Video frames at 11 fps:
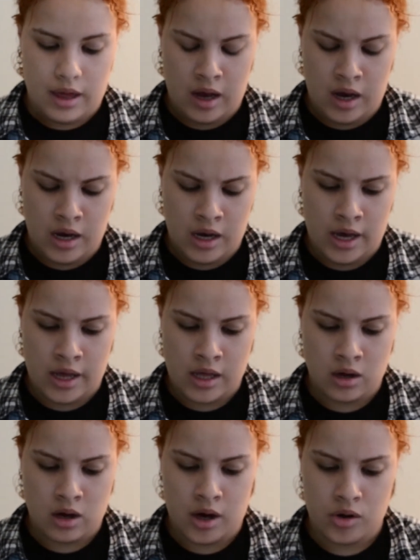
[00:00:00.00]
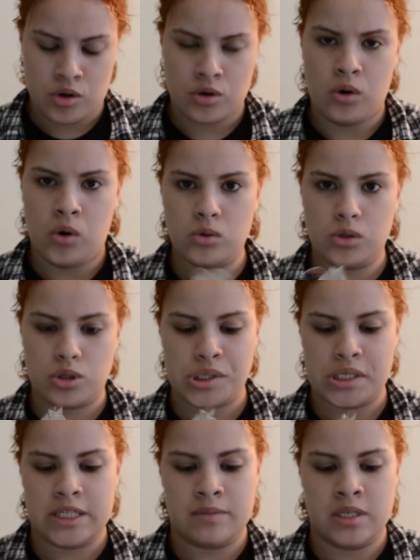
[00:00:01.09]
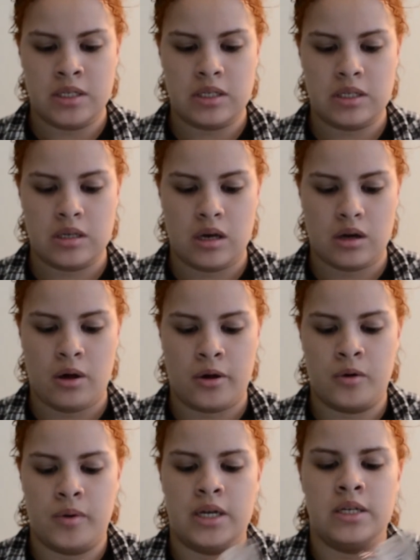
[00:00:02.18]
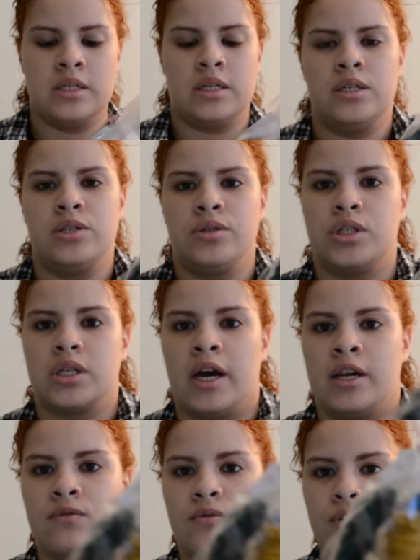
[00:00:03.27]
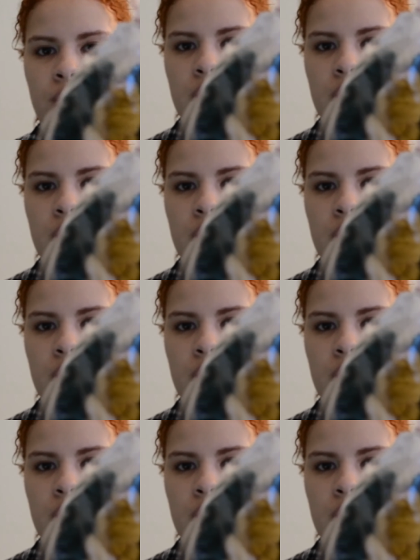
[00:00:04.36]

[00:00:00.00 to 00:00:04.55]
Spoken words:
I got her old Christmas colorways, and these are just kind of really